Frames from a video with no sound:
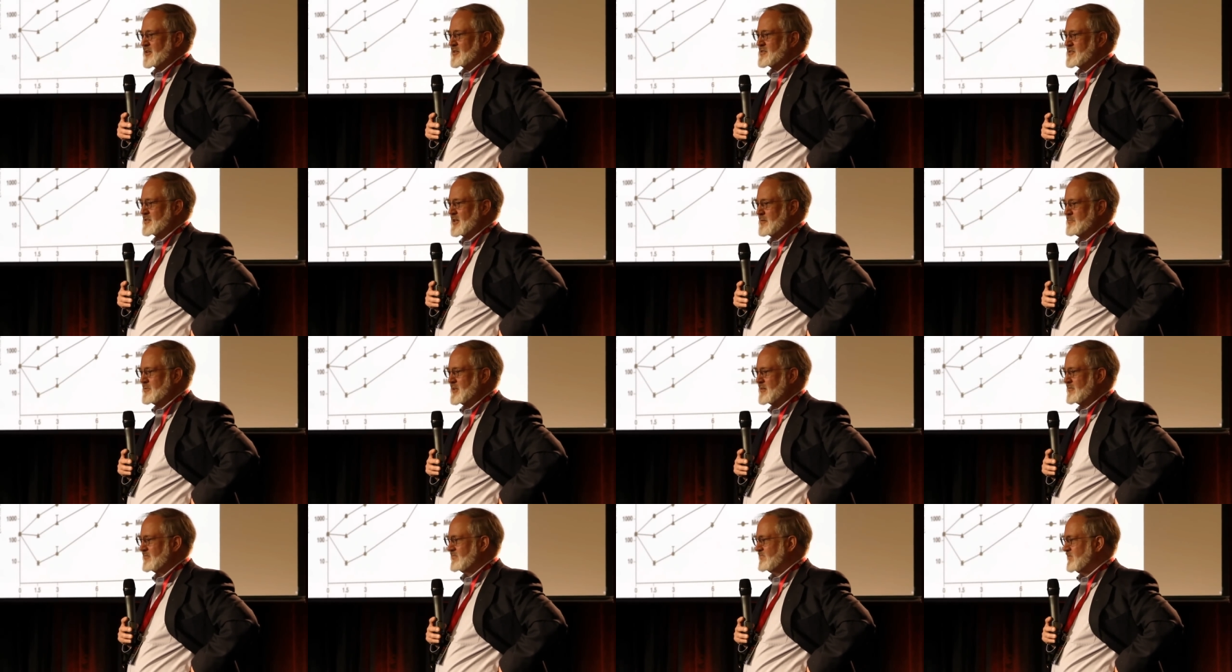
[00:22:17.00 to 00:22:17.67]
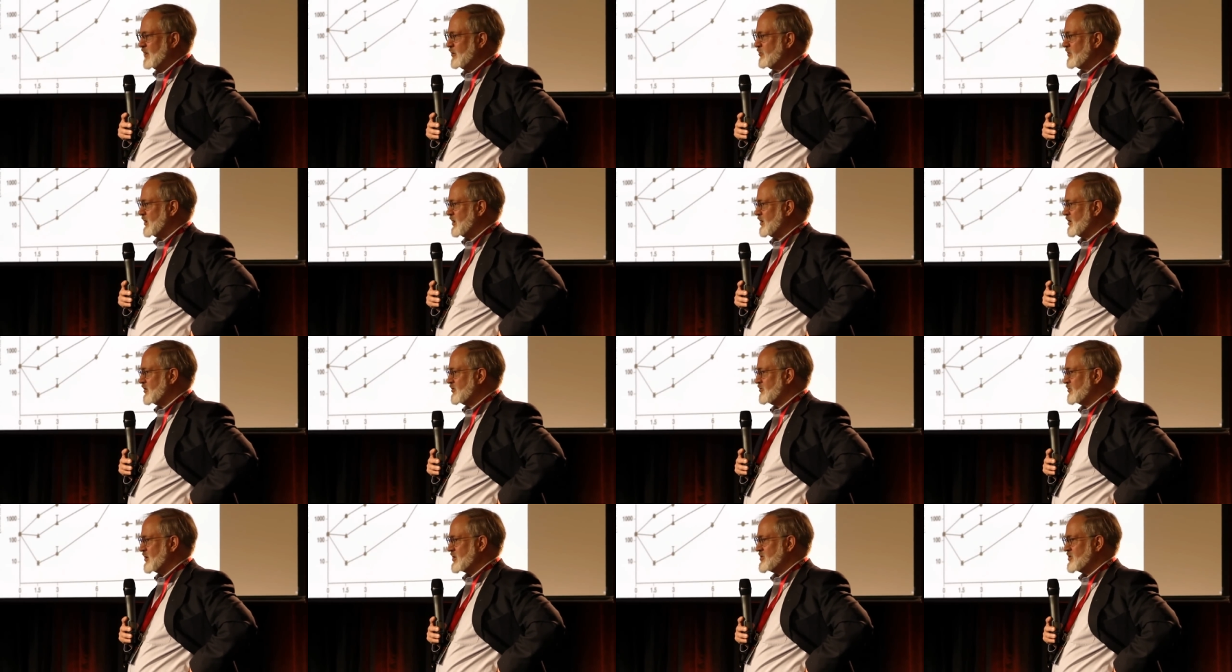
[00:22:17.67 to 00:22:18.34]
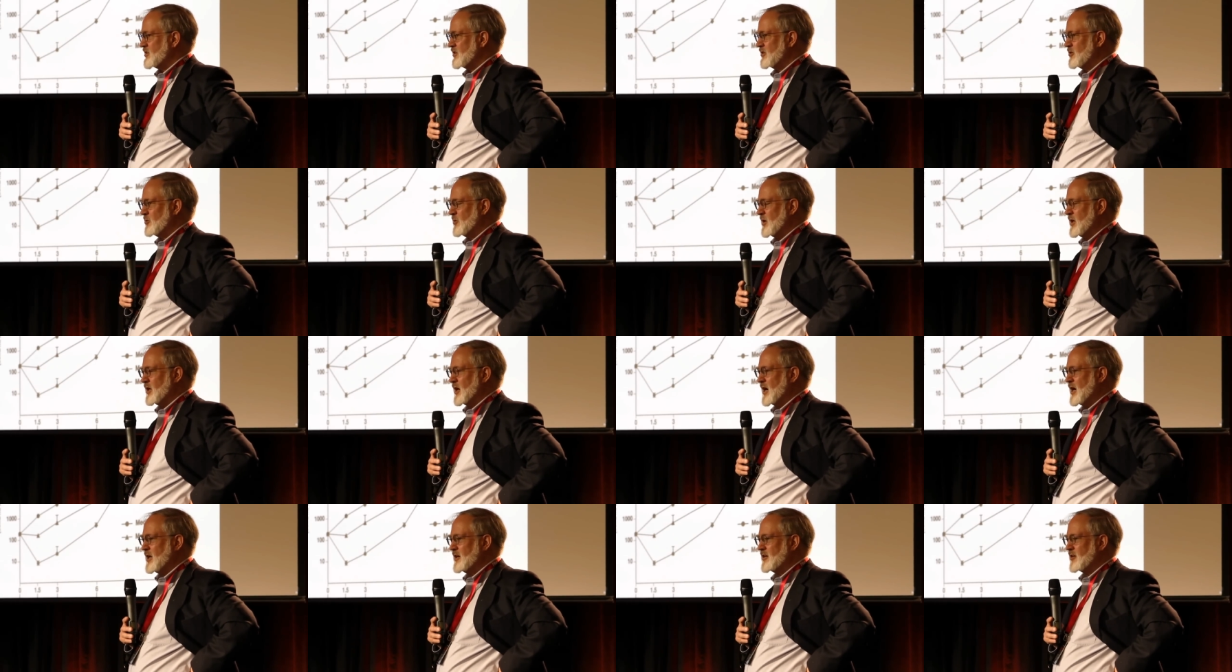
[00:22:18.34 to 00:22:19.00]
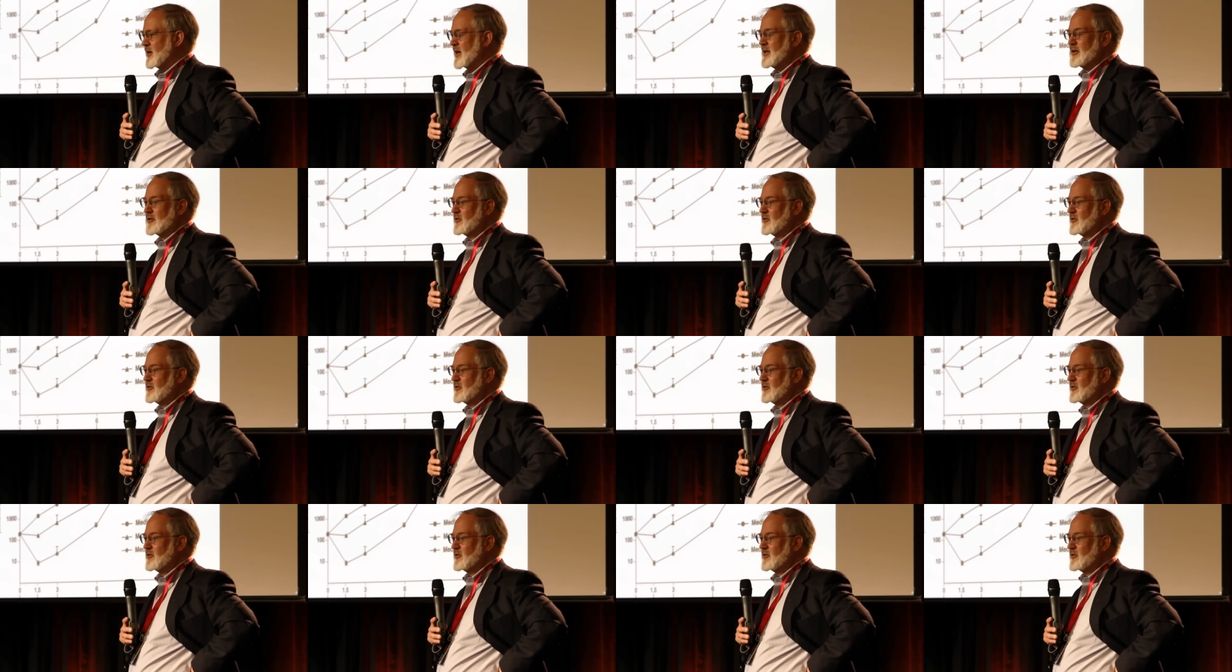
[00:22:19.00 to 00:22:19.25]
There's something very interesting going on here.